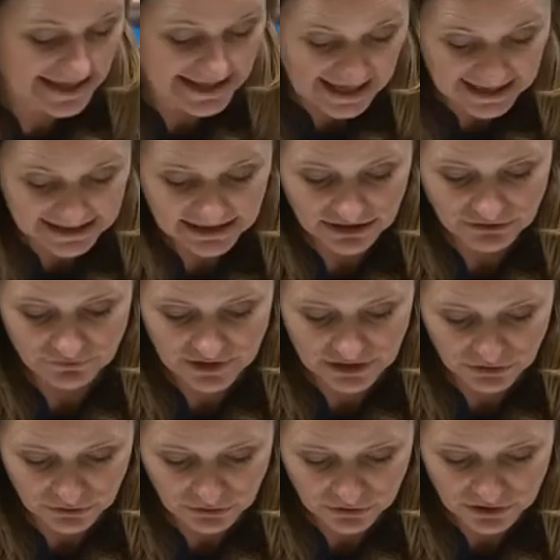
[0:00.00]
last
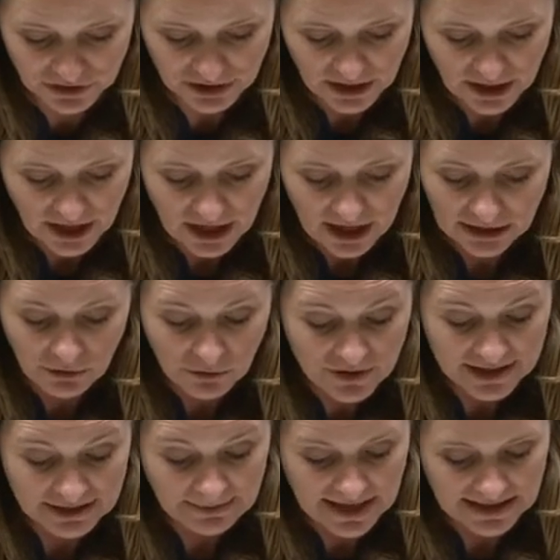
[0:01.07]
resort. And on
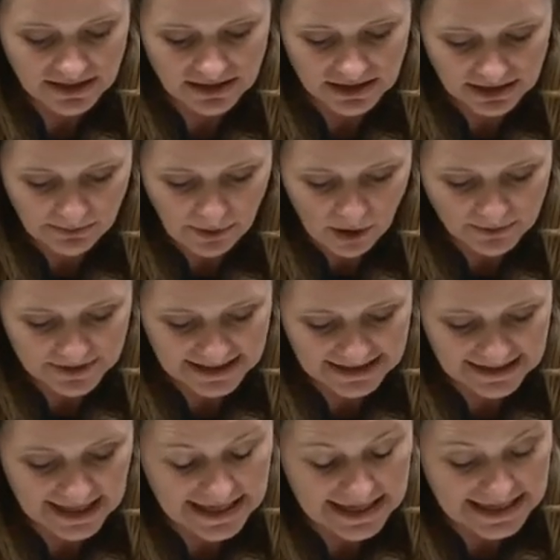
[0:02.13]
this matter, the Department is
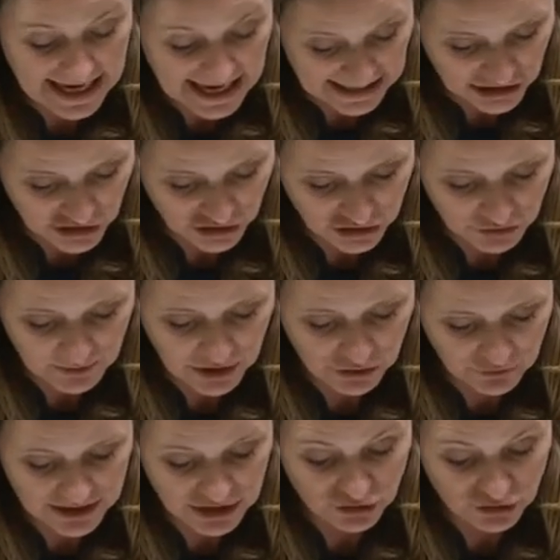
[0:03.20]
taking action to increase